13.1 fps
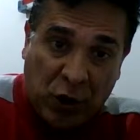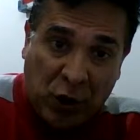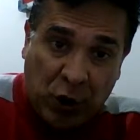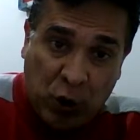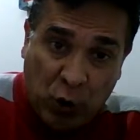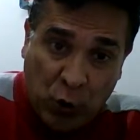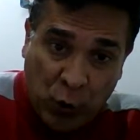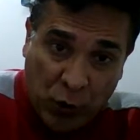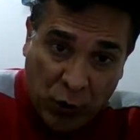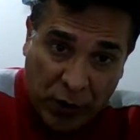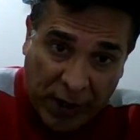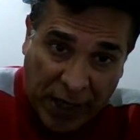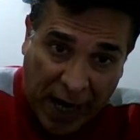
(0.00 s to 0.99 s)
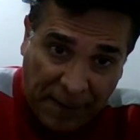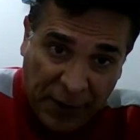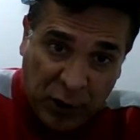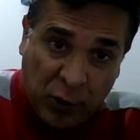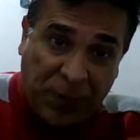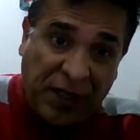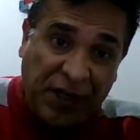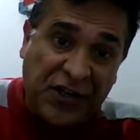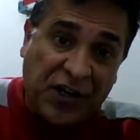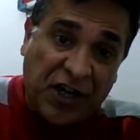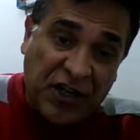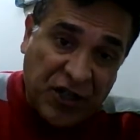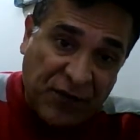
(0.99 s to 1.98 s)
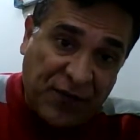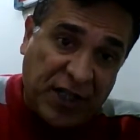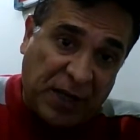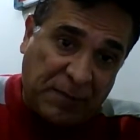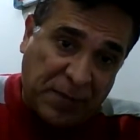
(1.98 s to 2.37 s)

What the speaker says: you happen to be in relation with that